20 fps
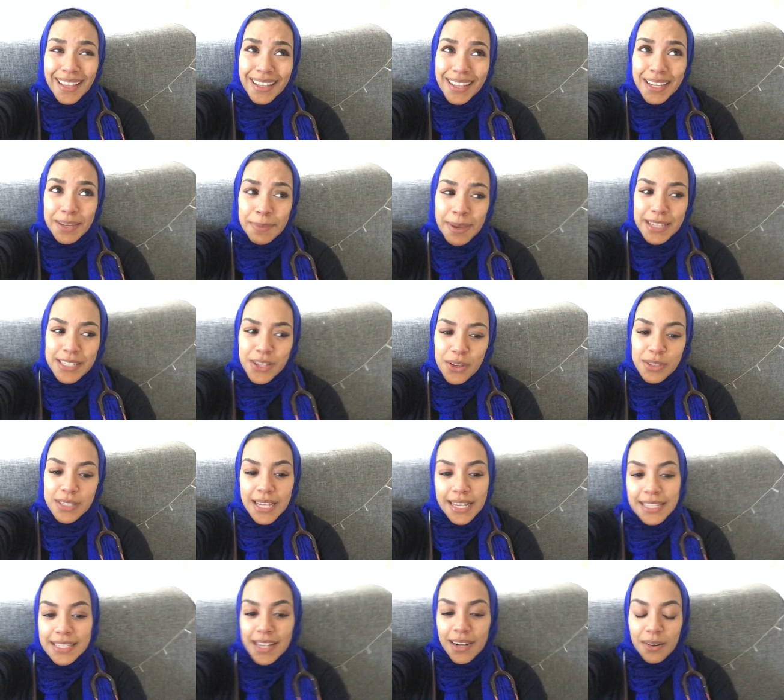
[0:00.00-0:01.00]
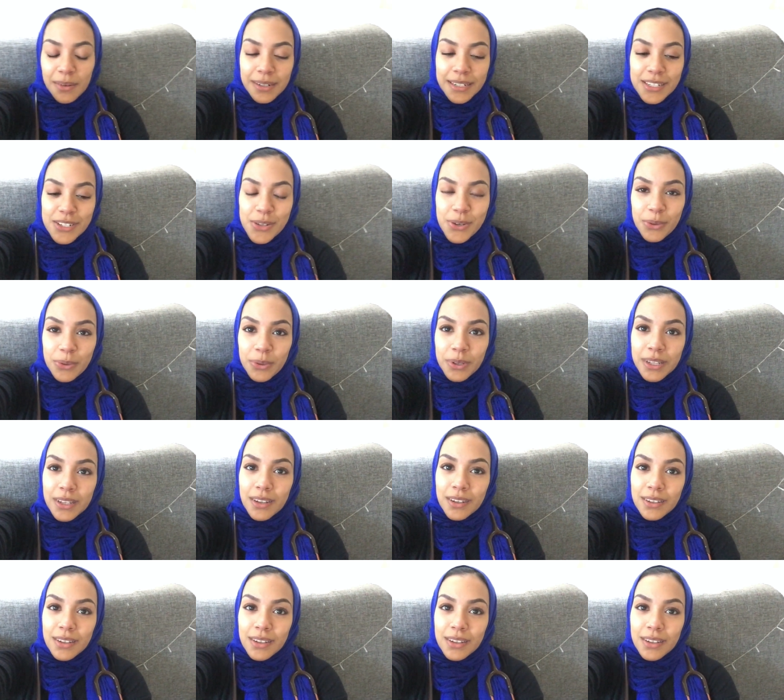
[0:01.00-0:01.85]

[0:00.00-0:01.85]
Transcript: That like makes no sense. I don't wanna do